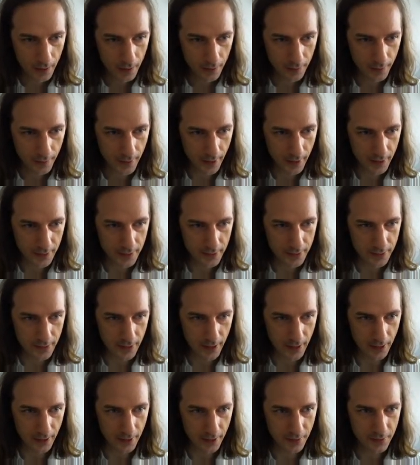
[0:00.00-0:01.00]
that's
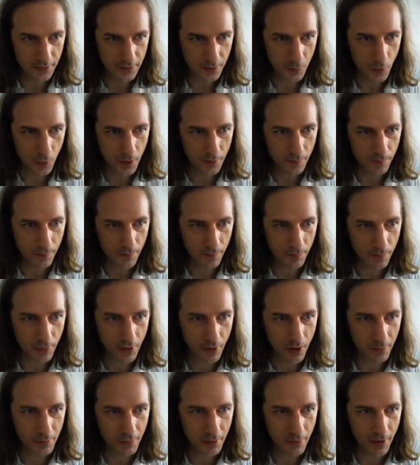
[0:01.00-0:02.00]
it. So one
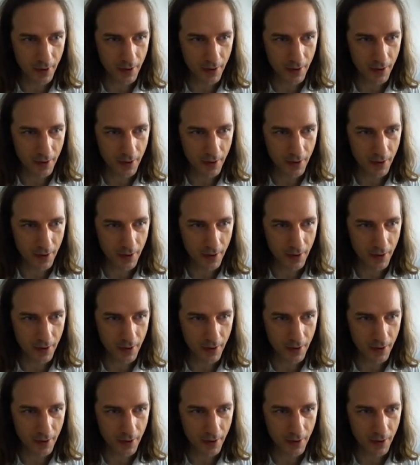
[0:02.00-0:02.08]
problem